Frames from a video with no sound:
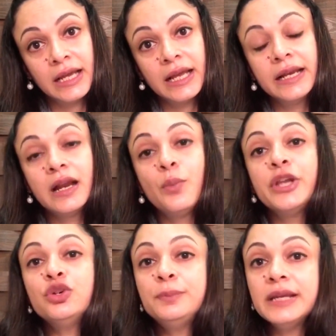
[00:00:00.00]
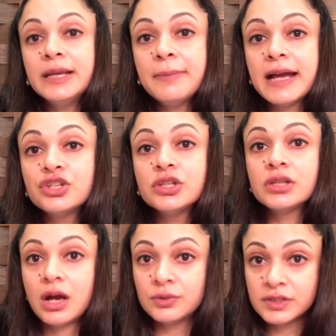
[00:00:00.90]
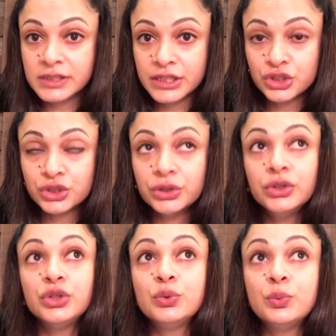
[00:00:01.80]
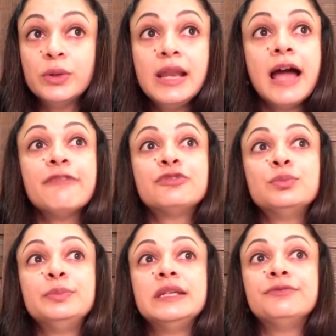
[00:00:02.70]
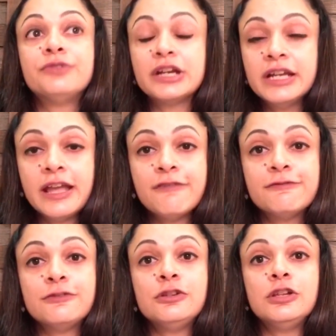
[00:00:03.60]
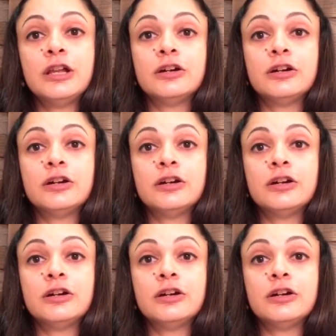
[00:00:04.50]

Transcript: Now, when you play matches outstation, you will have to be very careful,